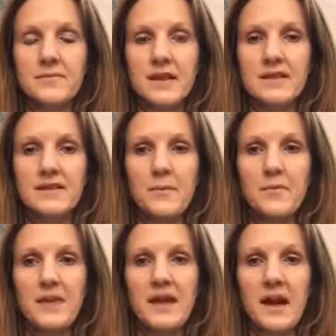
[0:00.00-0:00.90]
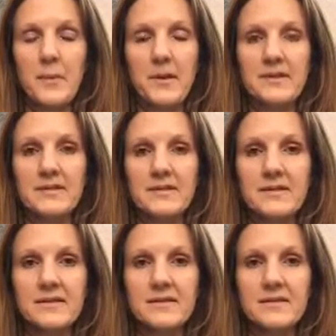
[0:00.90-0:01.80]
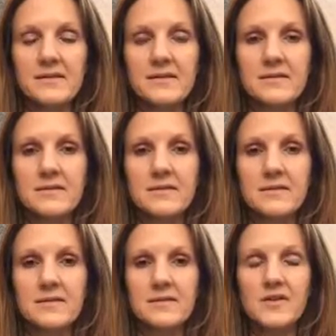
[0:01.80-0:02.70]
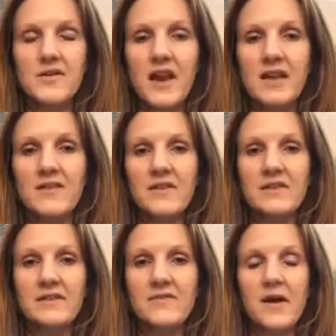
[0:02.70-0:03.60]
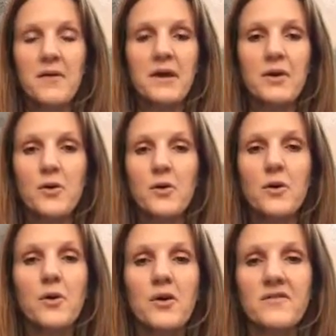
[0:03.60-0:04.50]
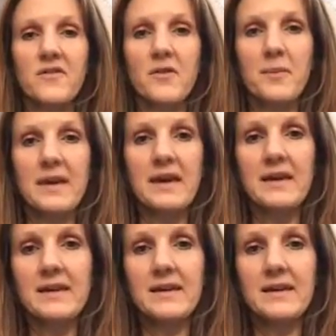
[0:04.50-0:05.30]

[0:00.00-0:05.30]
And something happens that changes the very core of our being.